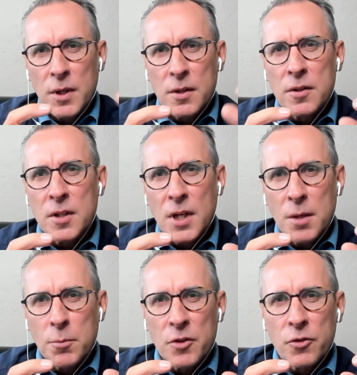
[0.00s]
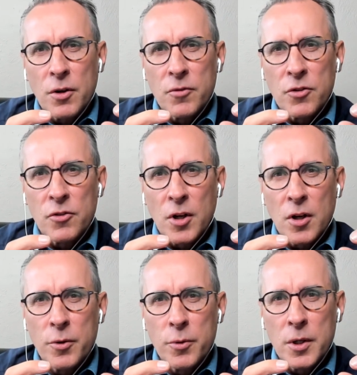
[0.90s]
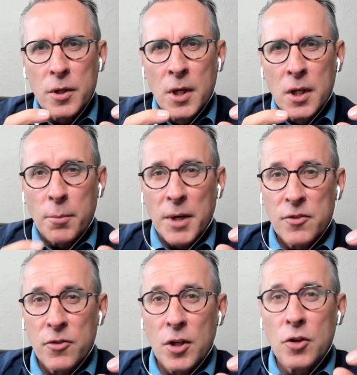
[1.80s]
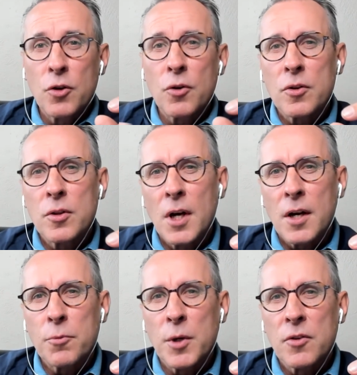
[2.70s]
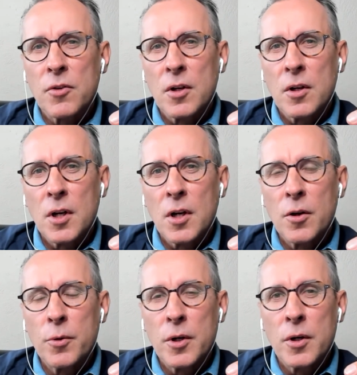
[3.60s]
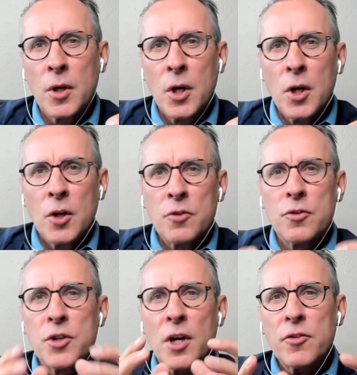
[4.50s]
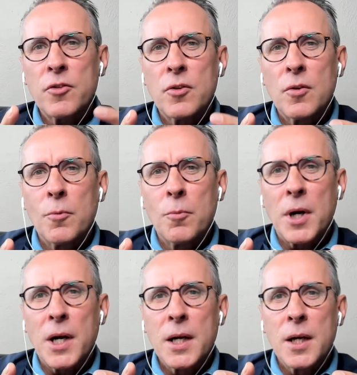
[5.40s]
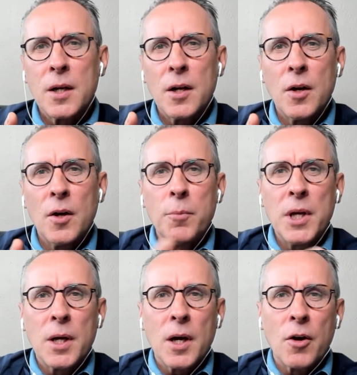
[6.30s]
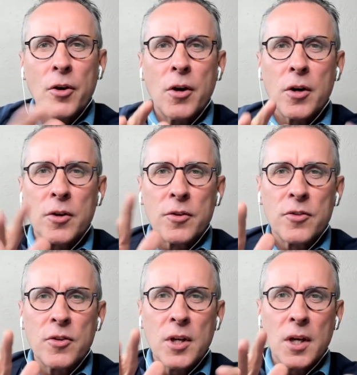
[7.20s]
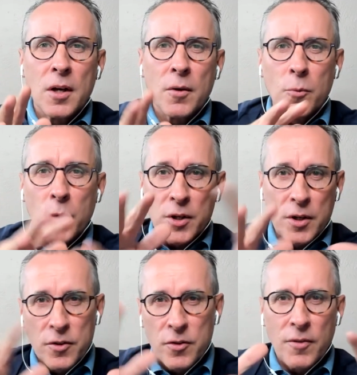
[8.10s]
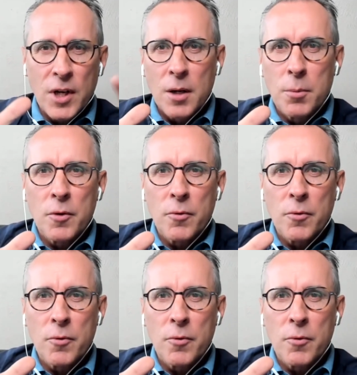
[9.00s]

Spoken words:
entertainment services included. There might security aspects included. So just by being alert and seeing what it's available